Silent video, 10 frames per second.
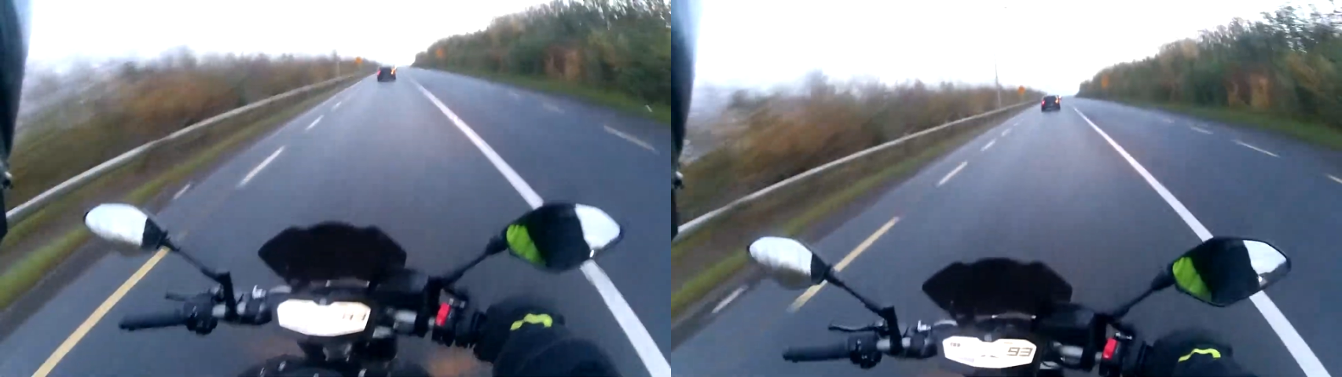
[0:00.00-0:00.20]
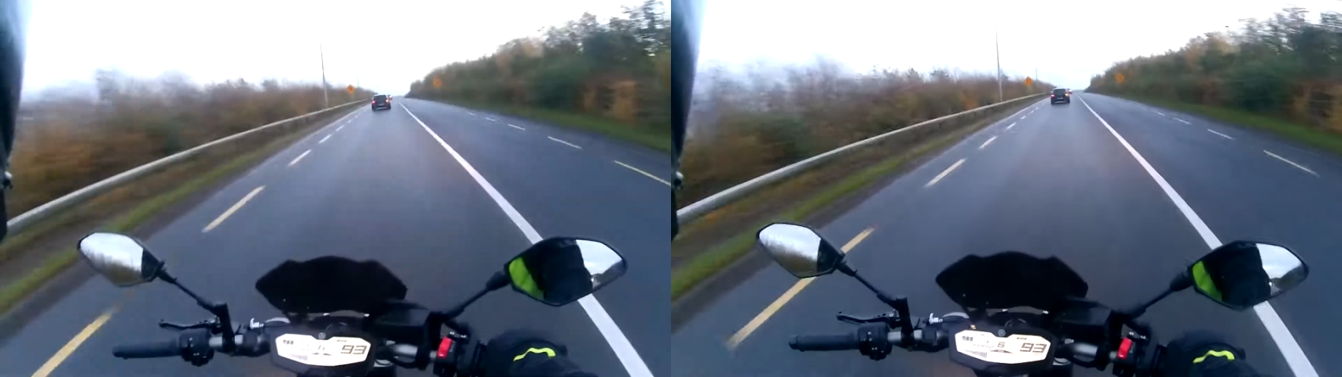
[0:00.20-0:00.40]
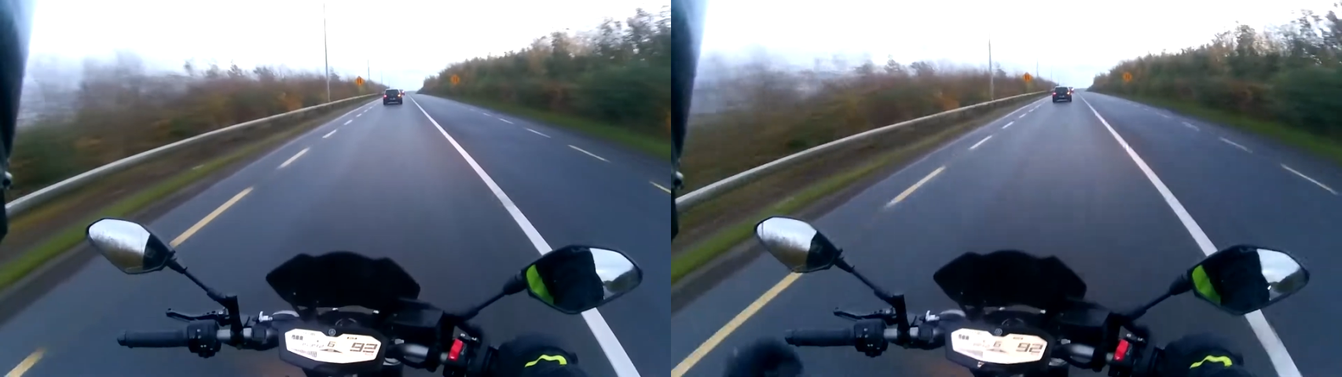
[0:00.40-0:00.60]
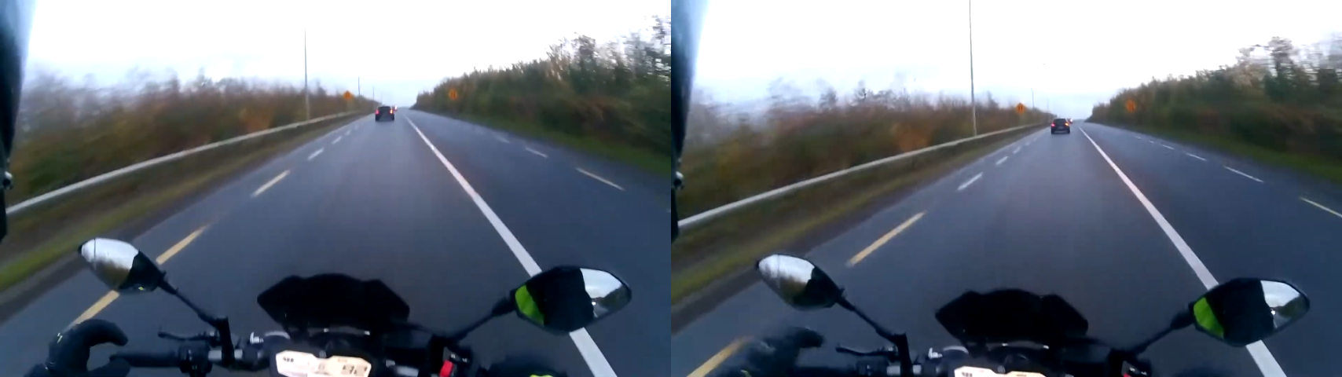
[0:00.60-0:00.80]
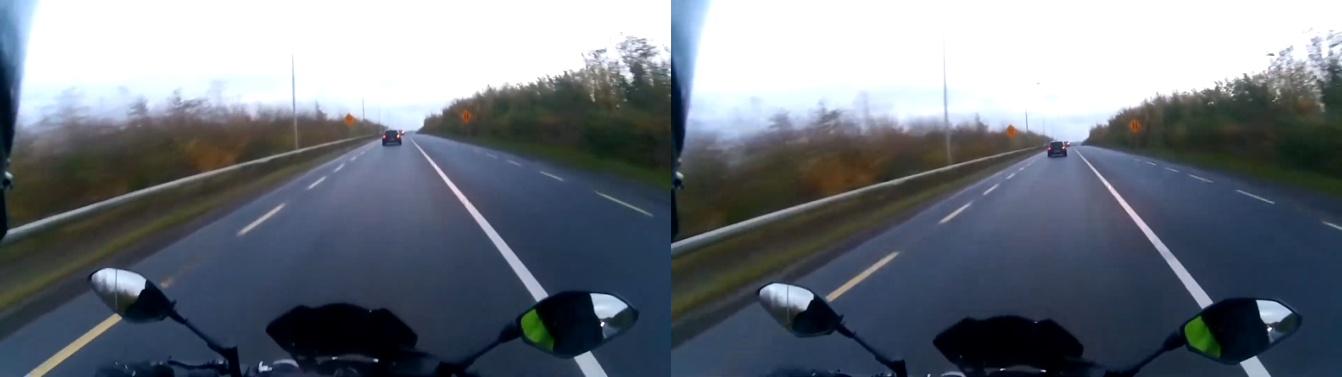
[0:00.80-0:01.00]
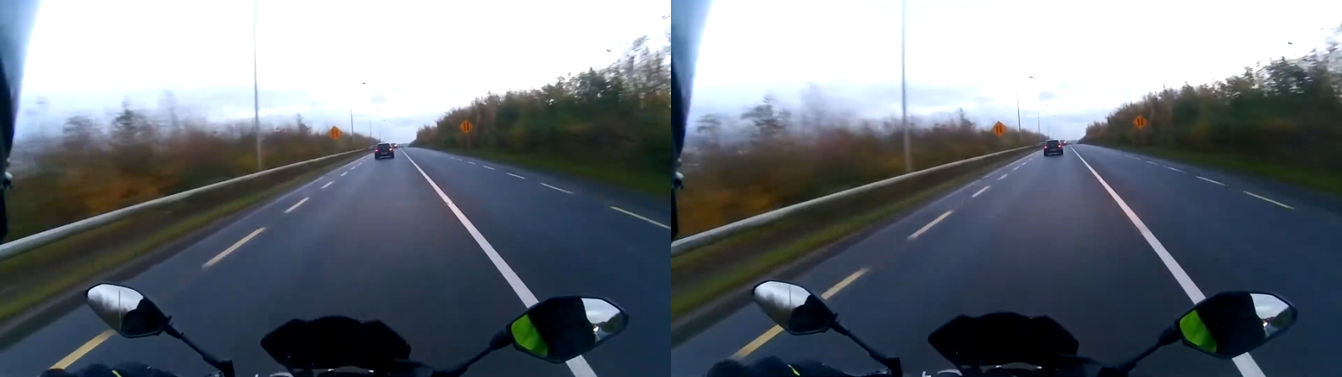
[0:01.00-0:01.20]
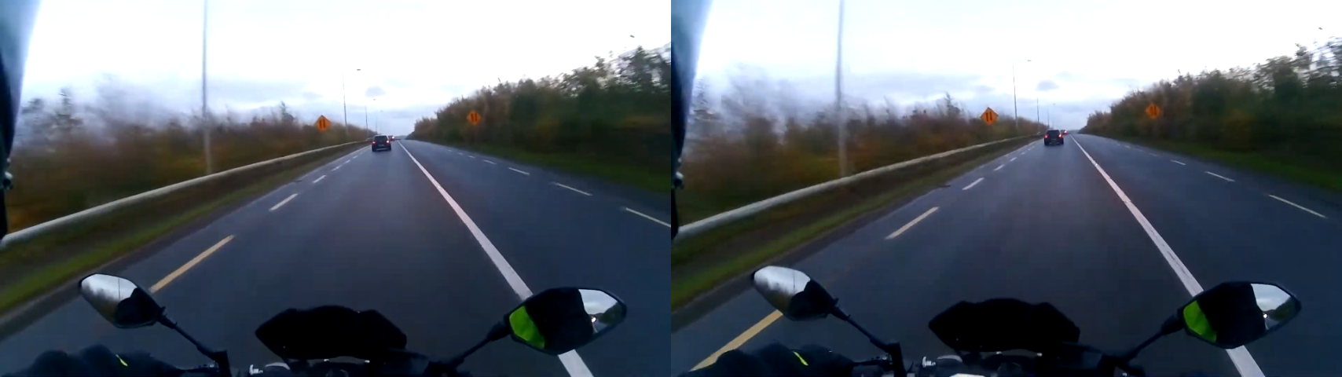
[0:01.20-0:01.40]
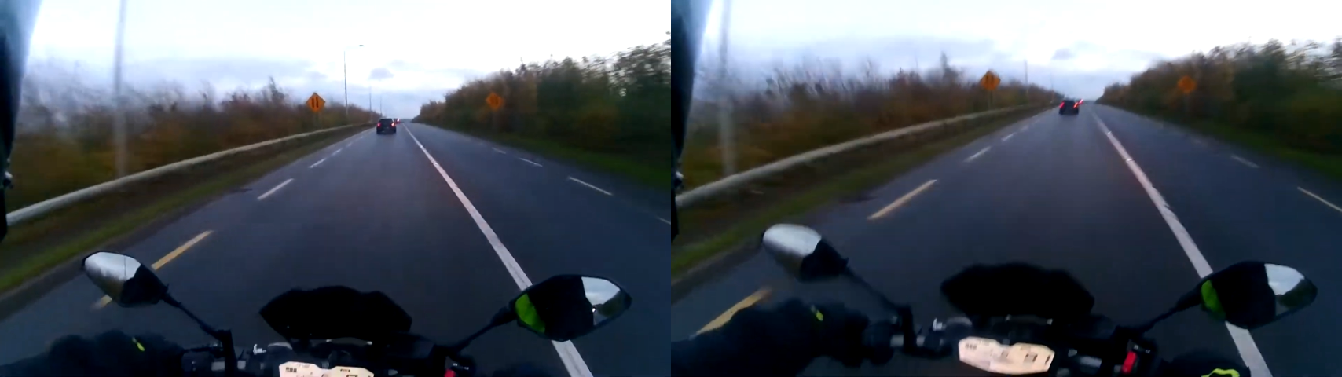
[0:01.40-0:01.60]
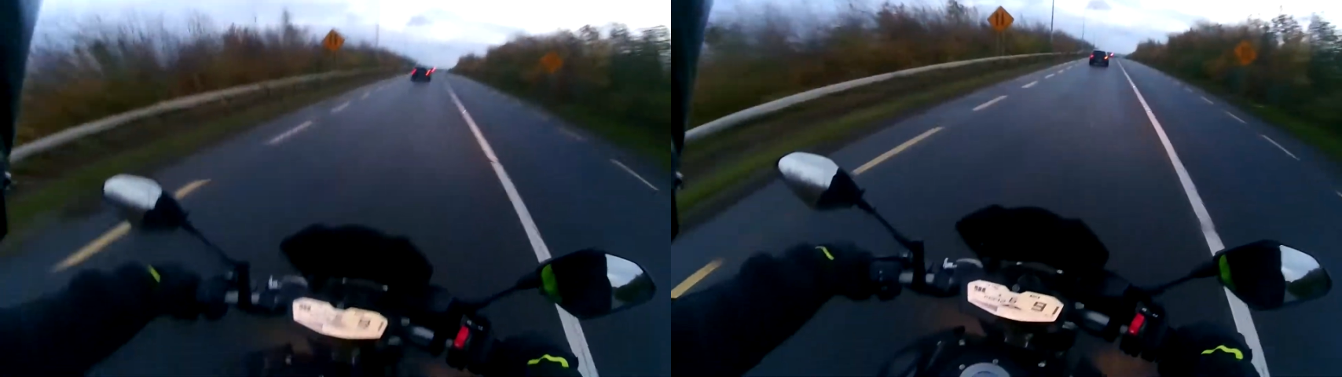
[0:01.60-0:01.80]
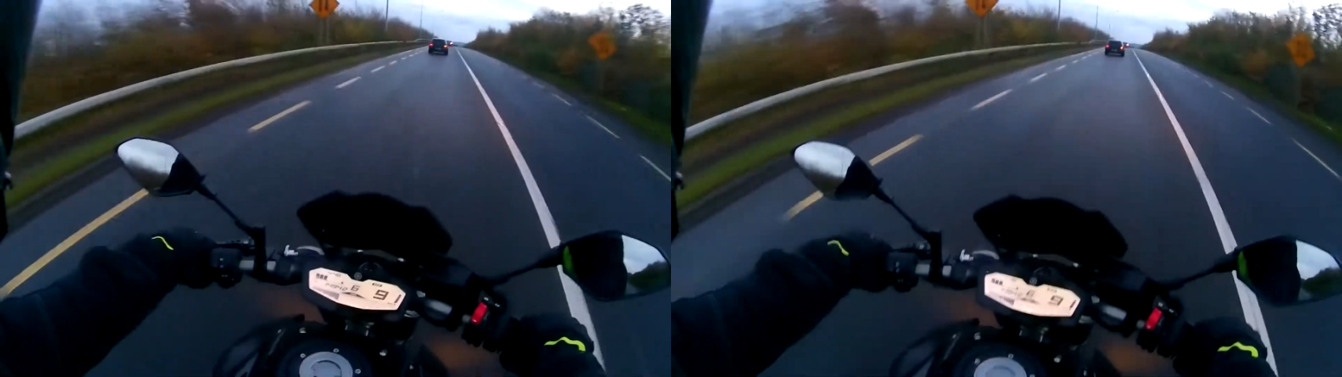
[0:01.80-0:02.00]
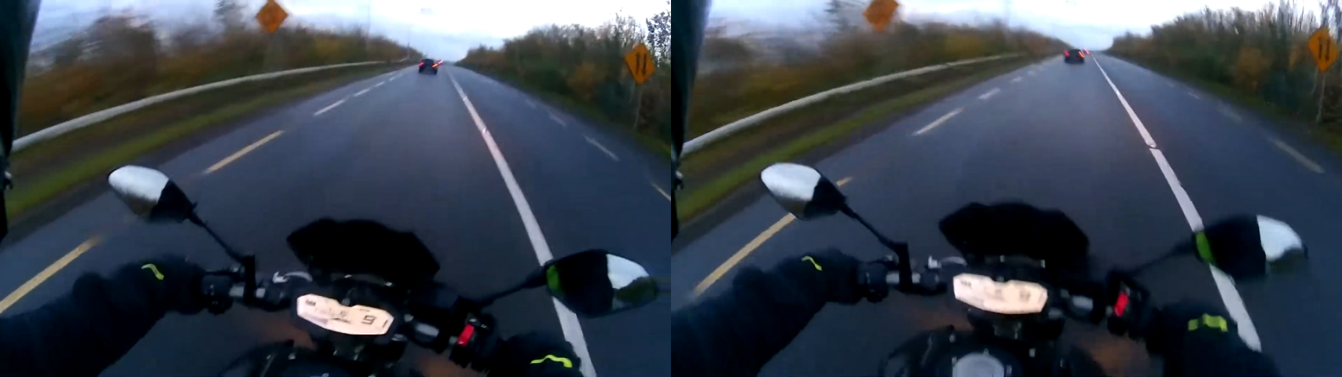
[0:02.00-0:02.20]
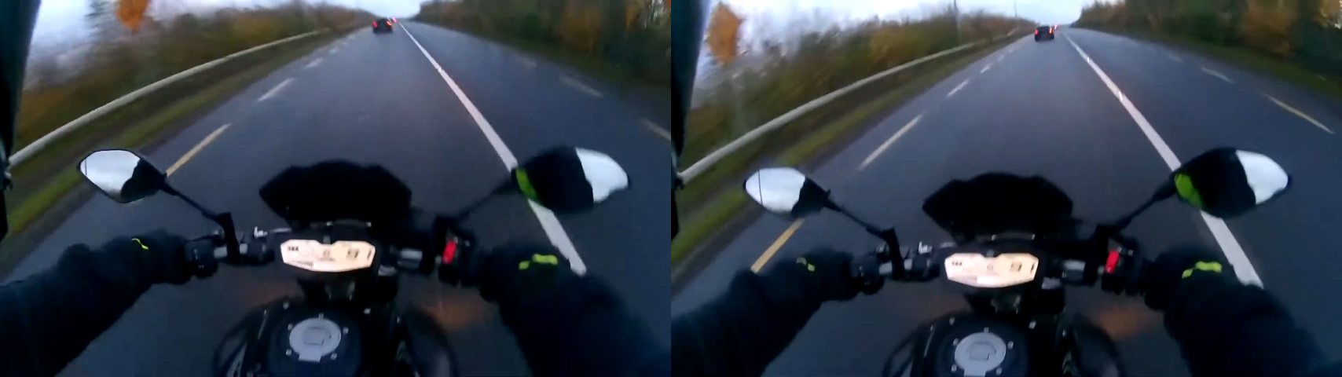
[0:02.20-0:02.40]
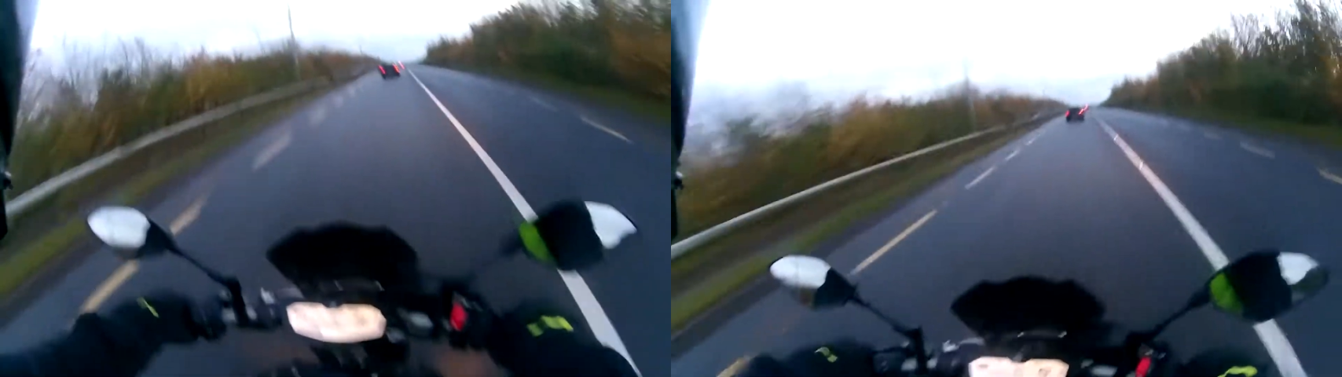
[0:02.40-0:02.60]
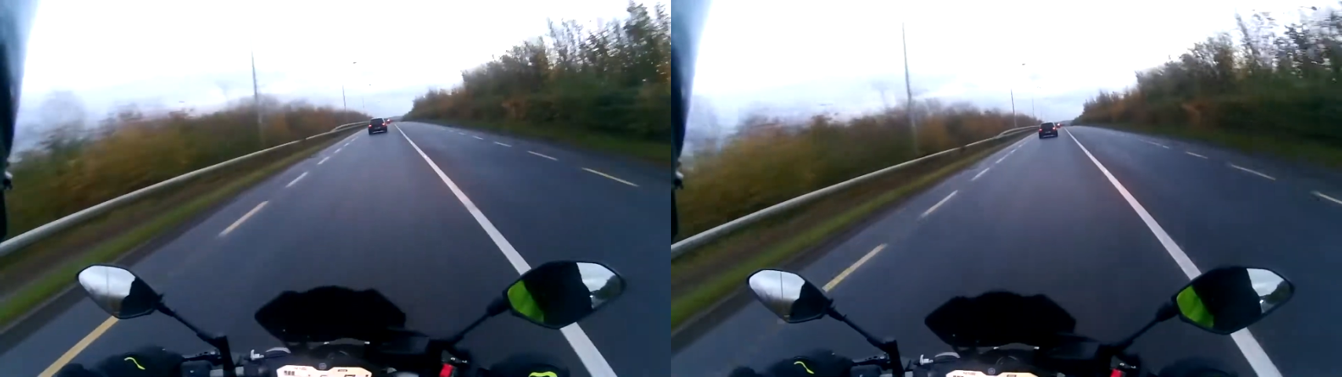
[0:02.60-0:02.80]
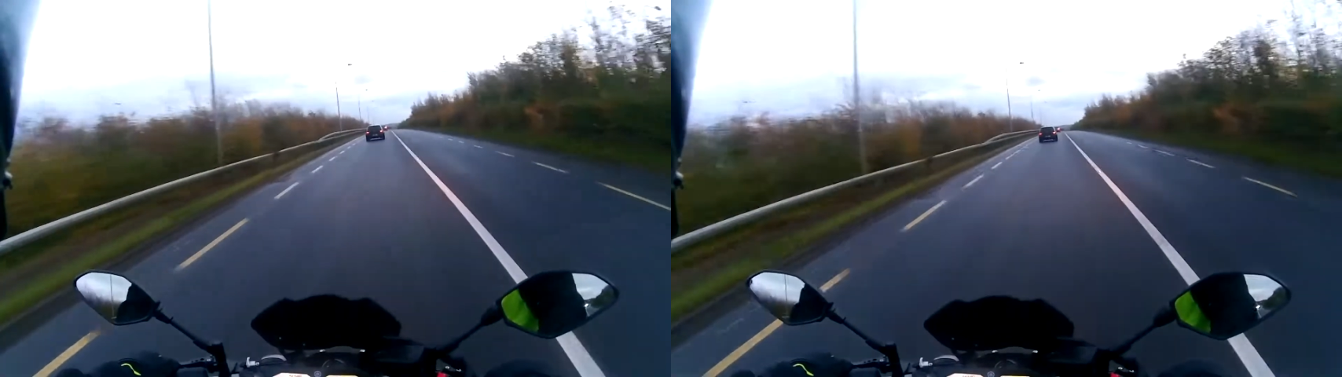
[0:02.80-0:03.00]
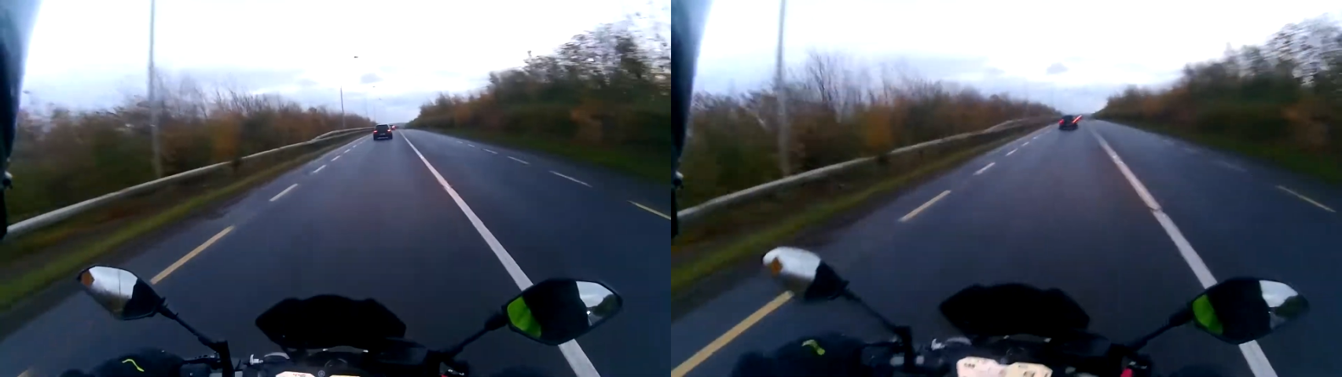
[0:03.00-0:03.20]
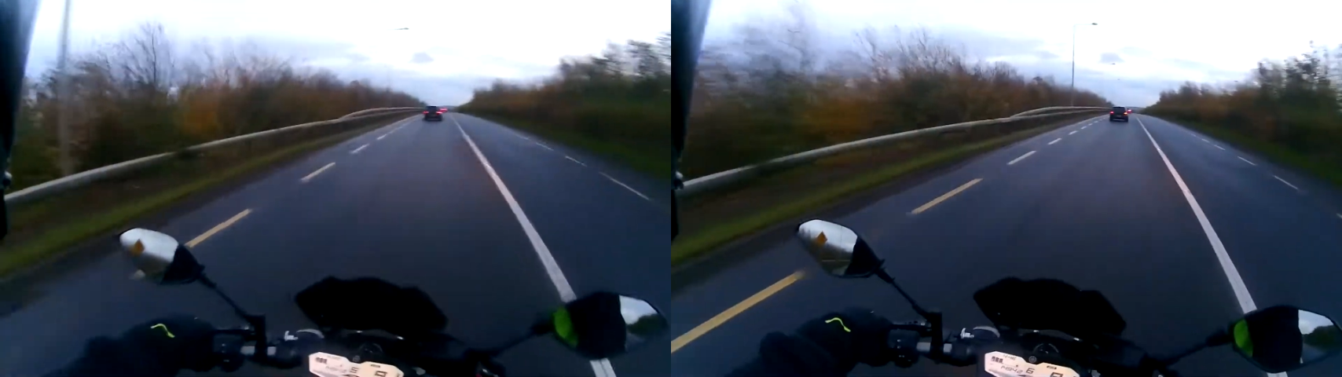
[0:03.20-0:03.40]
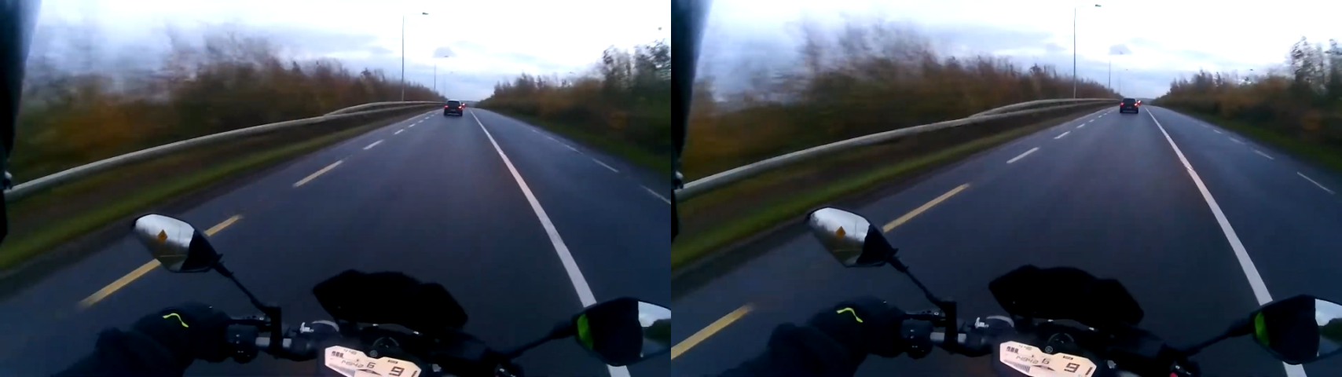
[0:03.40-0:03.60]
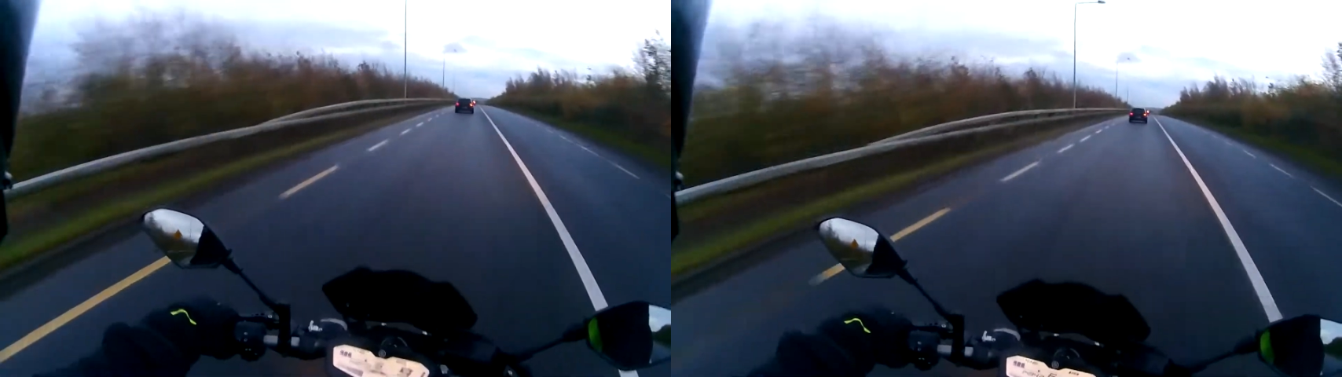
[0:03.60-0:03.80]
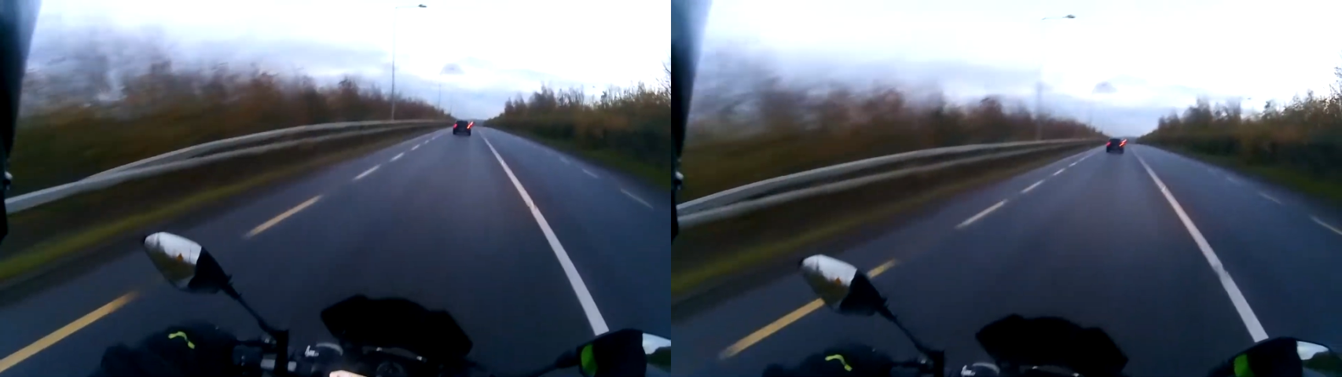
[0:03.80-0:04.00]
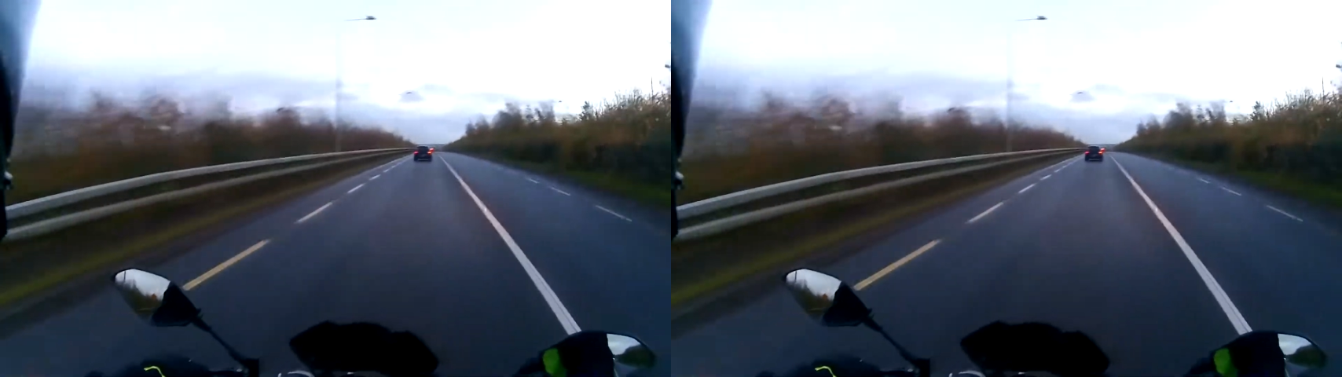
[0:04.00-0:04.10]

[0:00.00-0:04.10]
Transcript: [unreadable: no face in view]